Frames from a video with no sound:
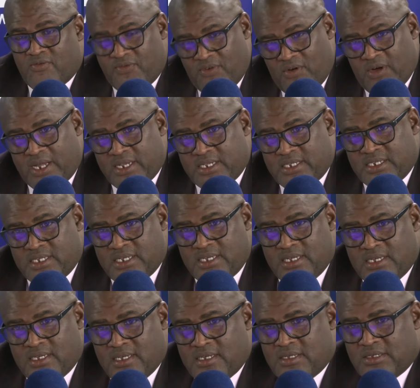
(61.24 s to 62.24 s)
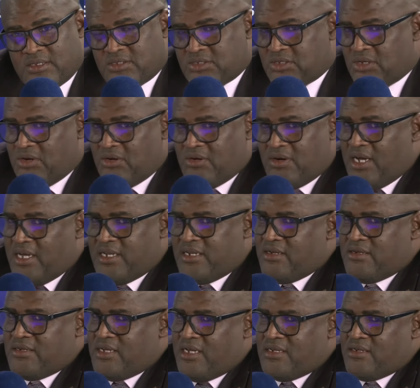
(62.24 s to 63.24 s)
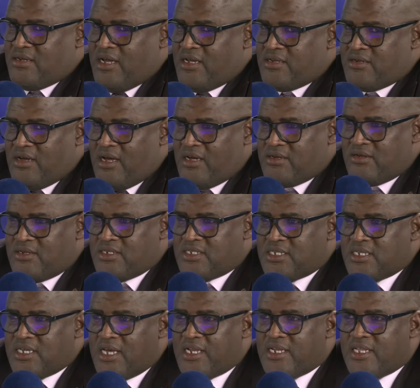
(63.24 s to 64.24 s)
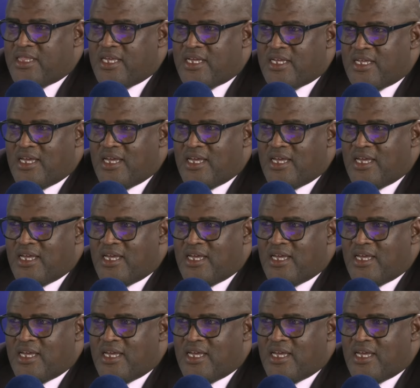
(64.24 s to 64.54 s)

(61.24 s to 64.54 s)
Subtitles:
forward. So I don't see anything.